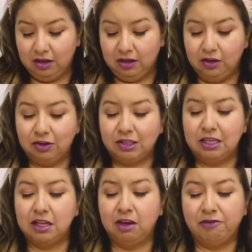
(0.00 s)
You see the
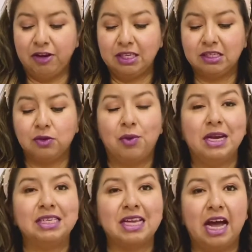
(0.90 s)
difference? One
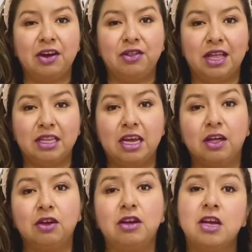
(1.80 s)
is higher than the
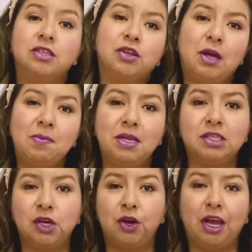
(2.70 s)
other. So that means
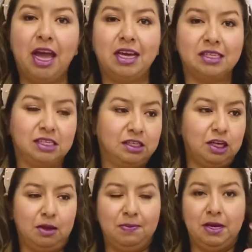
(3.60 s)
your cake is just
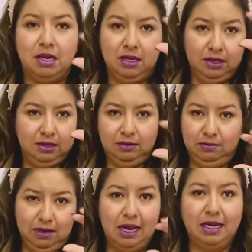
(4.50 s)
gonna be
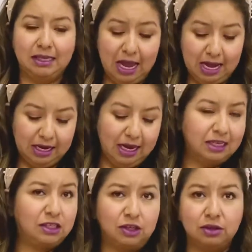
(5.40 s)
not as high as
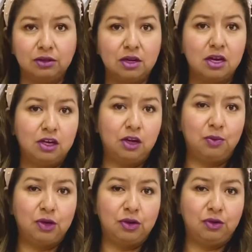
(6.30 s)
you
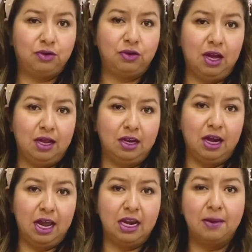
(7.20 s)
would use on
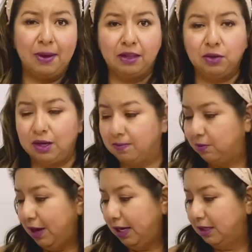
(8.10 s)
an 8x3,
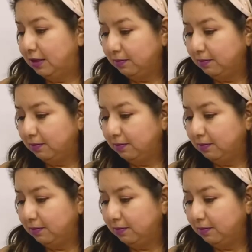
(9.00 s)
right?